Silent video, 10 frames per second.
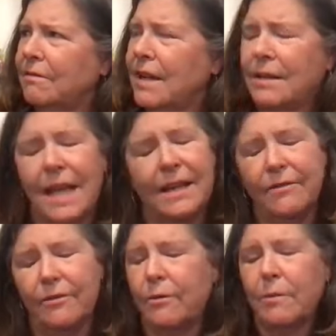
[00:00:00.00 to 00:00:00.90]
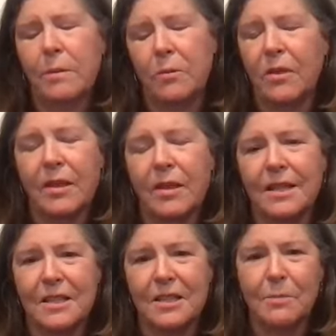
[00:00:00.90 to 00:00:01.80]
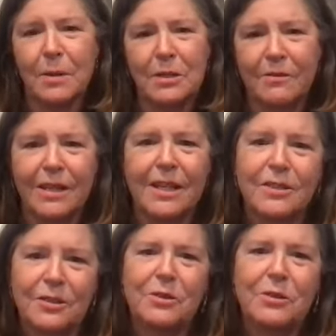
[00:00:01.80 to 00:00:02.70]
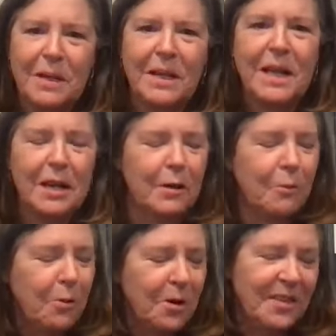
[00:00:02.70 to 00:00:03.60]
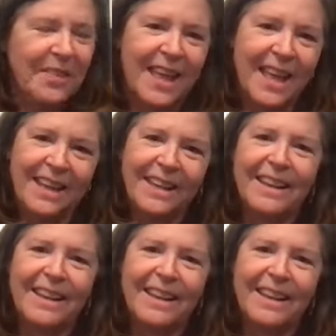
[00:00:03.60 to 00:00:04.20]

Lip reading: I can't even remember that because it's a bunch of initials, but it got an award in that.